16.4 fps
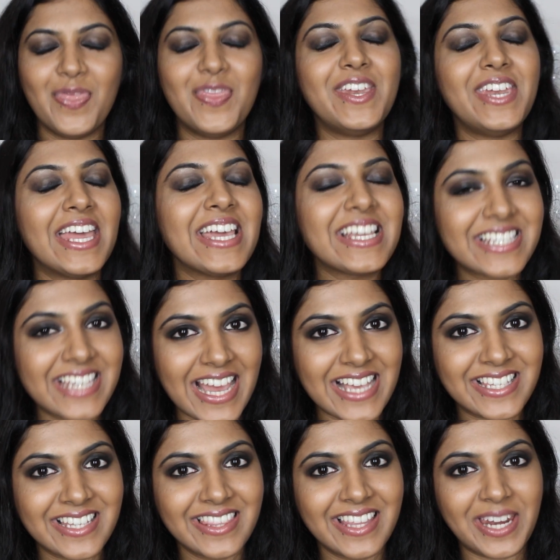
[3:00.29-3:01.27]
The next
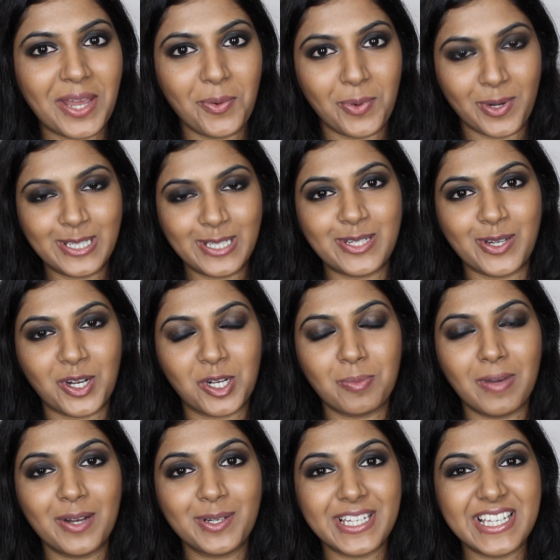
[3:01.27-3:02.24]
acid that I to talk
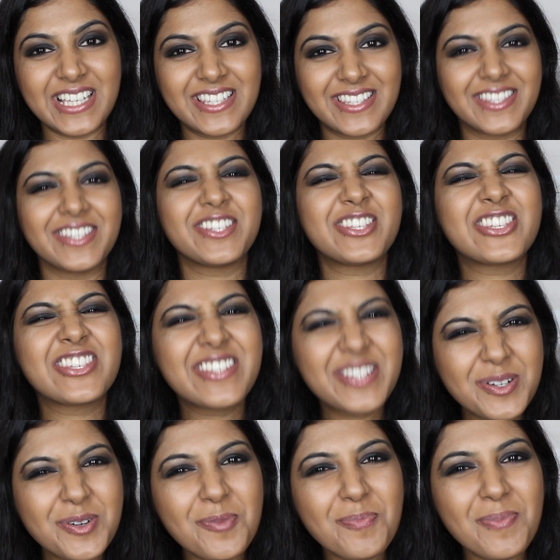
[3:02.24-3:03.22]
about is the
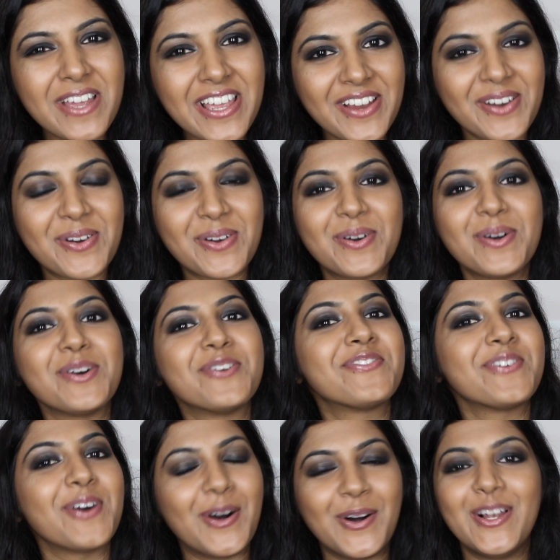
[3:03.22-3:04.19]
superhero
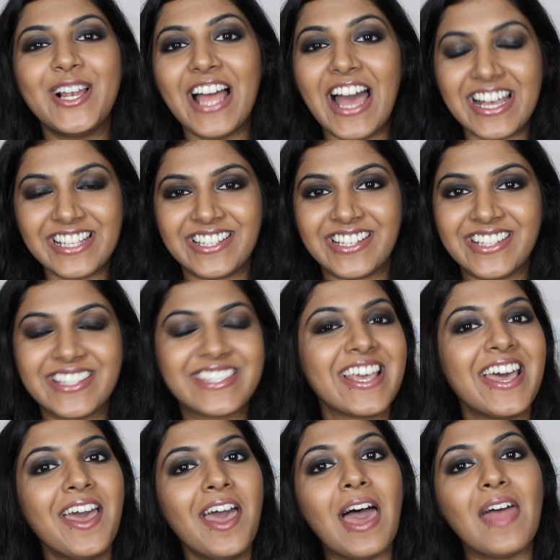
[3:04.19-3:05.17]
of all acids,
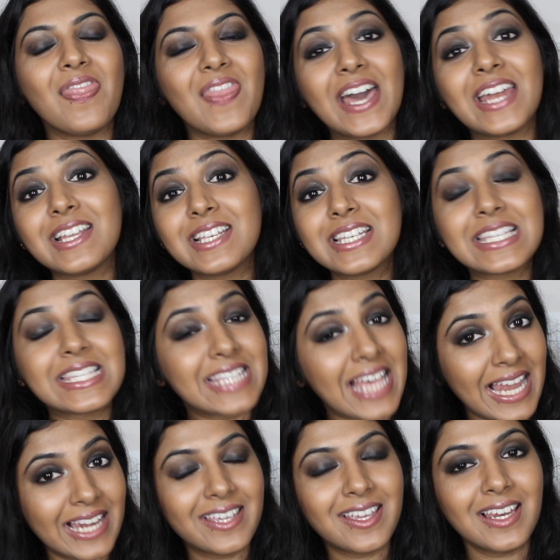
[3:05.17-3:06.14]
and that is
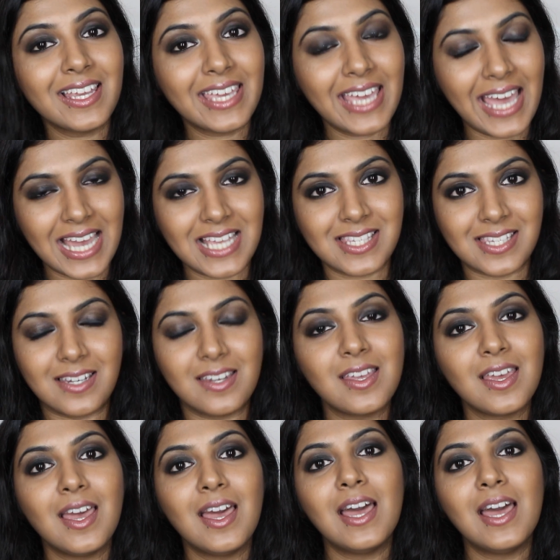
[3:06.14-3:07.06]
salicylic acid.